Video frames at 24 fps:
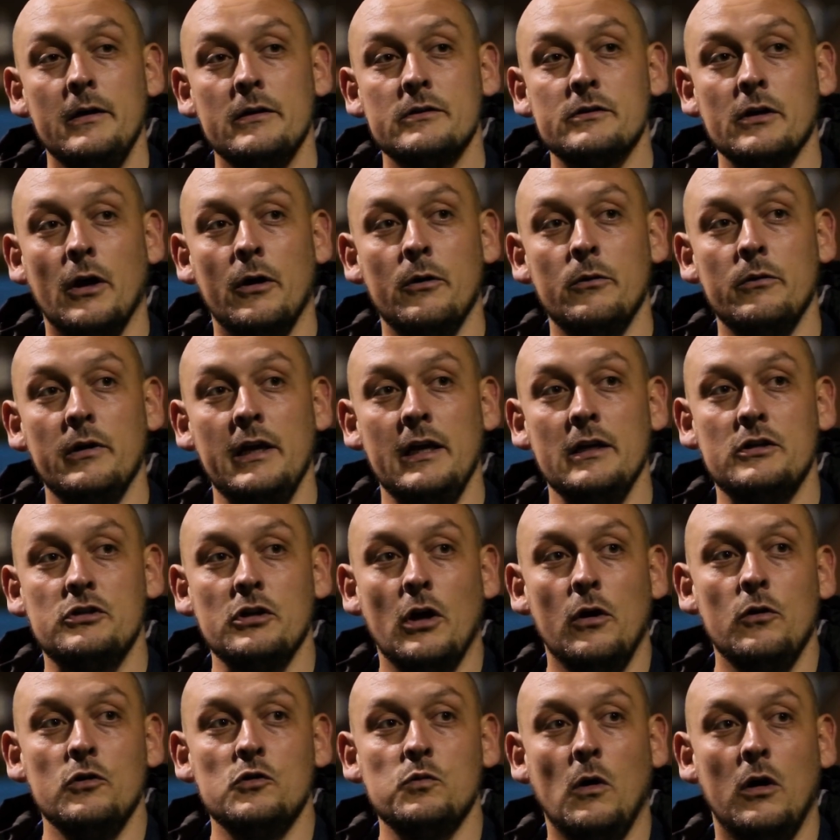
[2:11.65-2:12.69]
So it
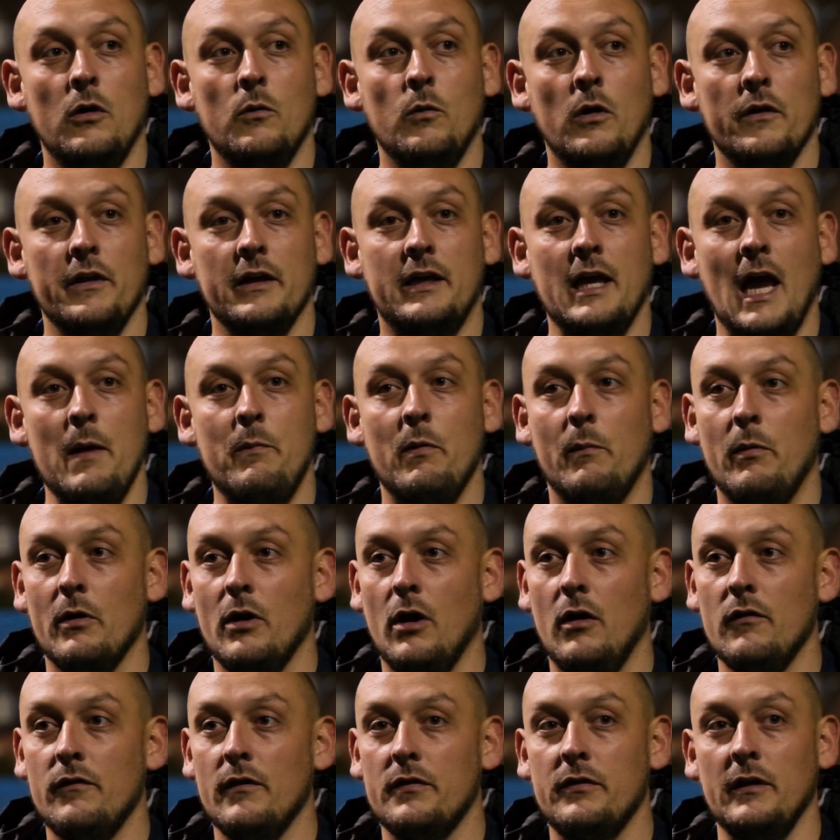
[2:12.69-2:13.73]
shows what they're
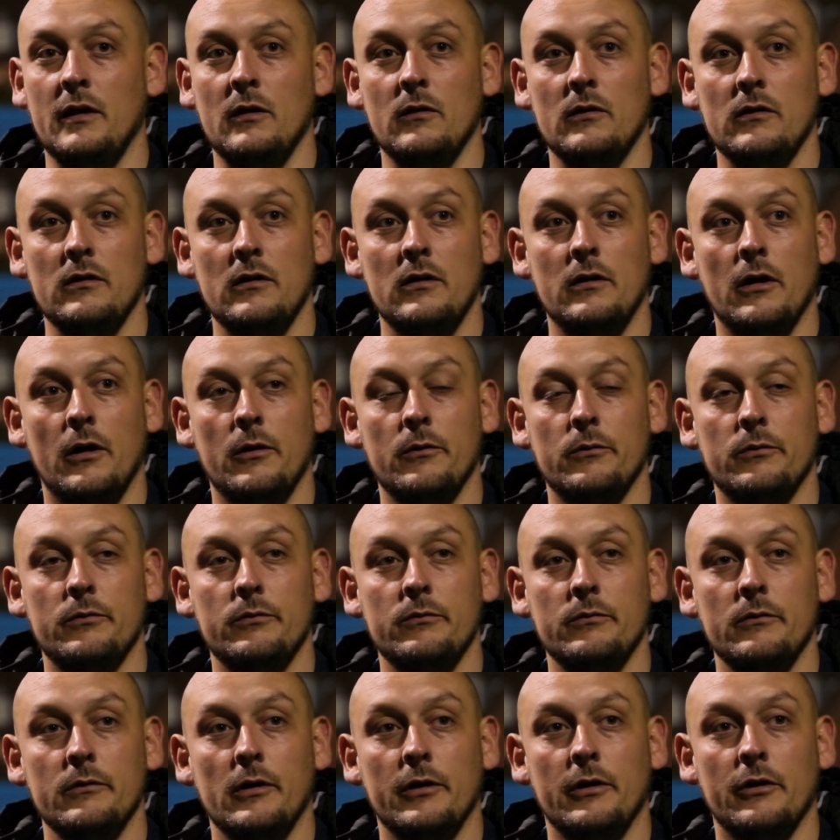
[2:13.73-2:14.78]
capable of. I think,
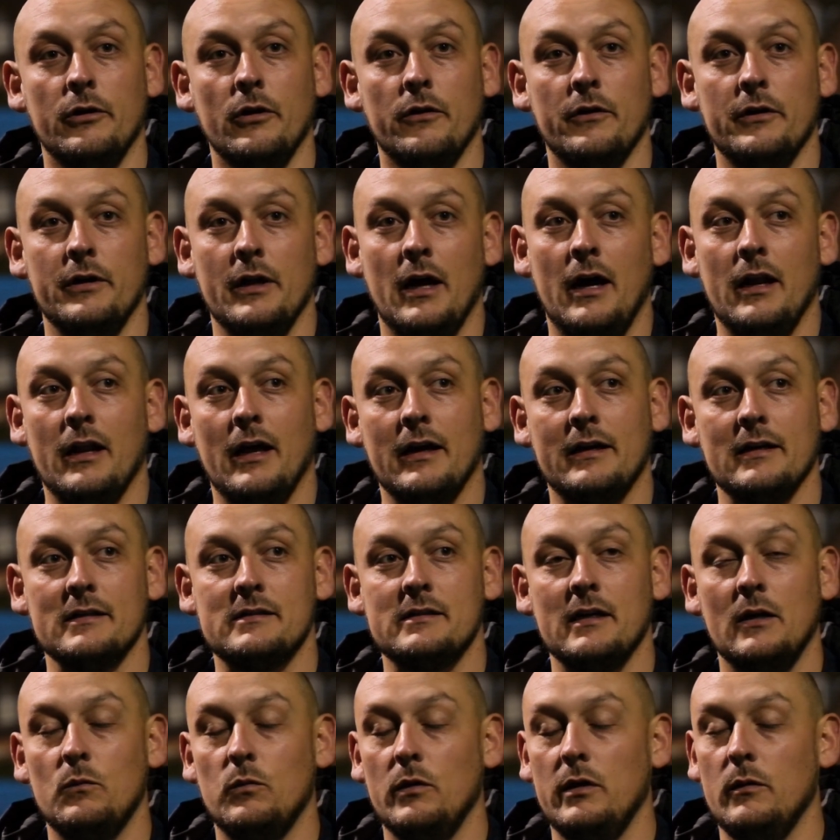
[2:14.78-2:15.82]
on another night, like I
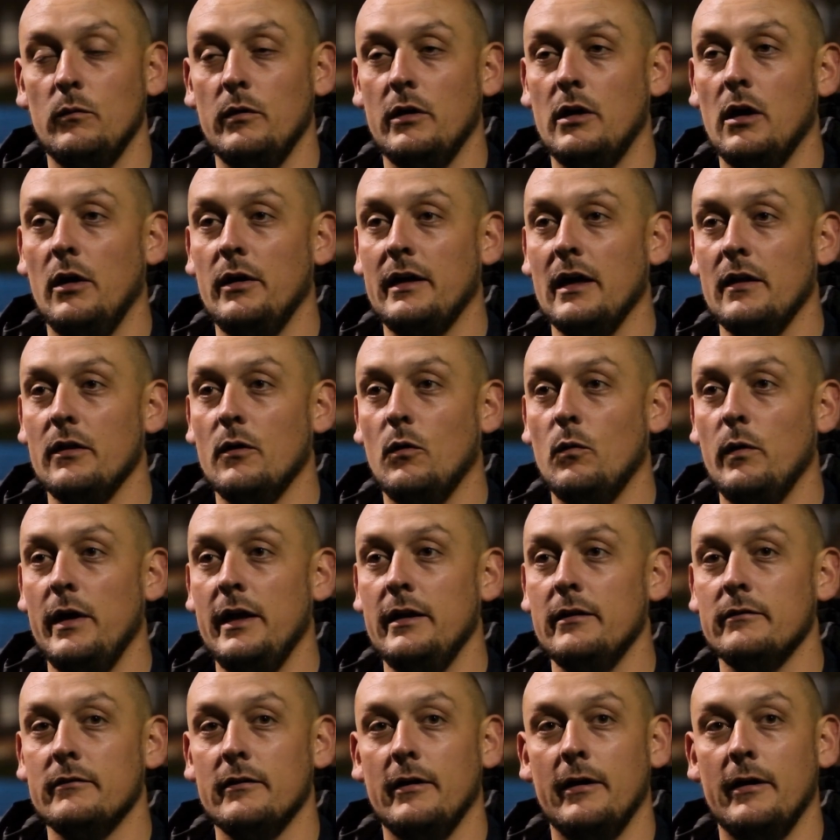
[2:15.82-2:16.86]
said, we go and get the win.